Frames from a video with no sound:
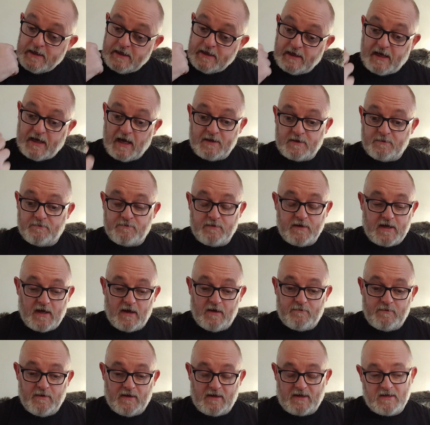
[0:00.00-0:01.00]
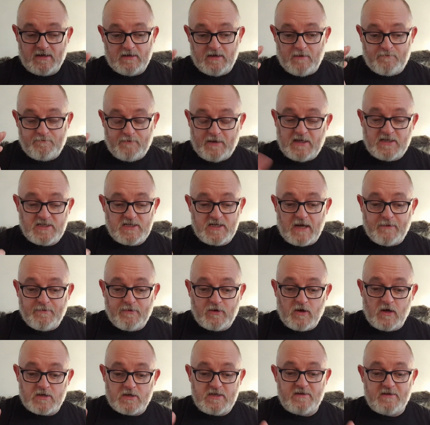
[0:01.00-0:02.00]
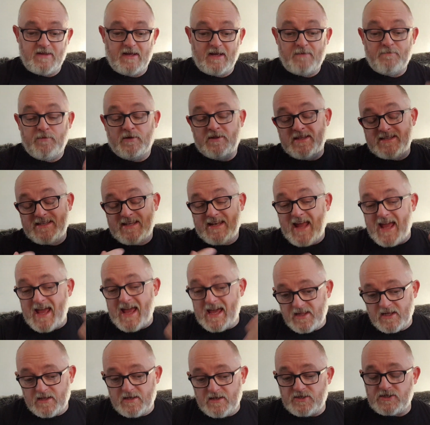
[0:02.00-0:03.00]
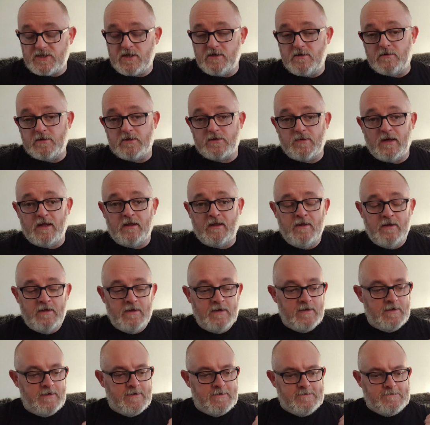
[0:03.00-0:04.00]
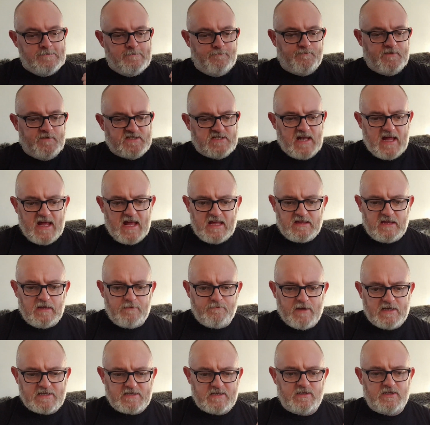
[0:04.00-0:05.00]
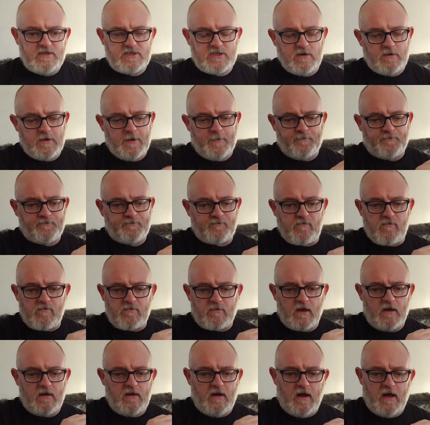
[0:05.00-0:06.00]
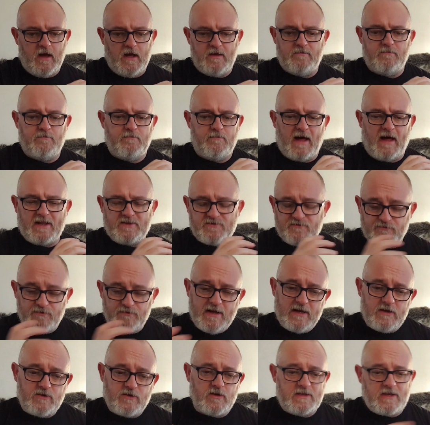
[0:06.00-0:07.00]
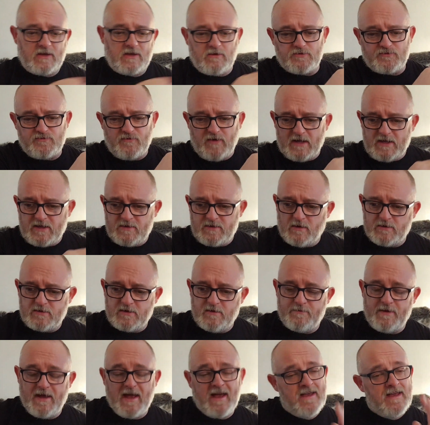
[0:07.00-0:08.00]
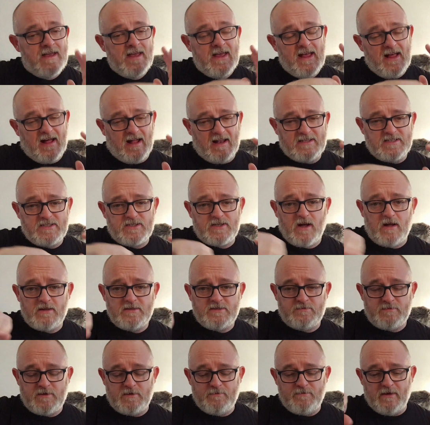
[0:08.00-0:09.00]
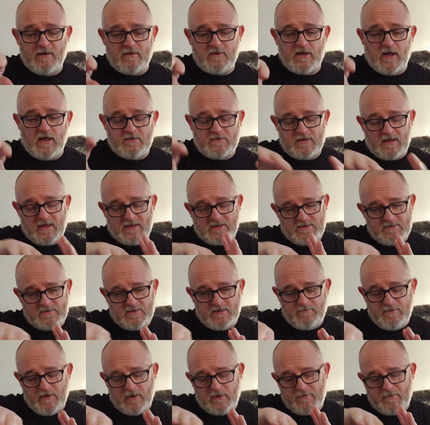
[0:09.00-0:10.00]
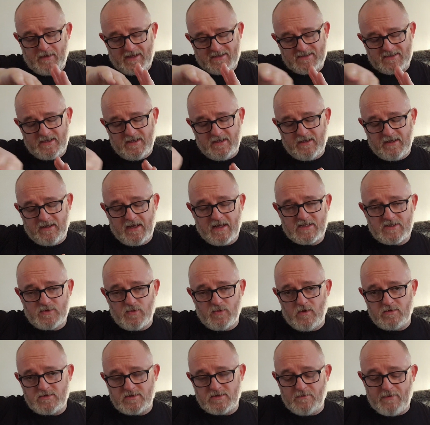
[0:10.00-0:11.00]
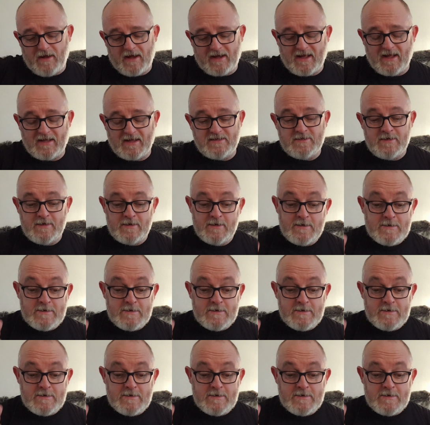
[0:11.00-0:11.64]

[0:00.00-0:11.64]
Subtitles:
you get like a peachy apricotty thing, but there's an earthiness to it as well. There's an earthy bitterness to it. And it's really good. It goes right throughout the beer and starts to build up as the get towards the back end.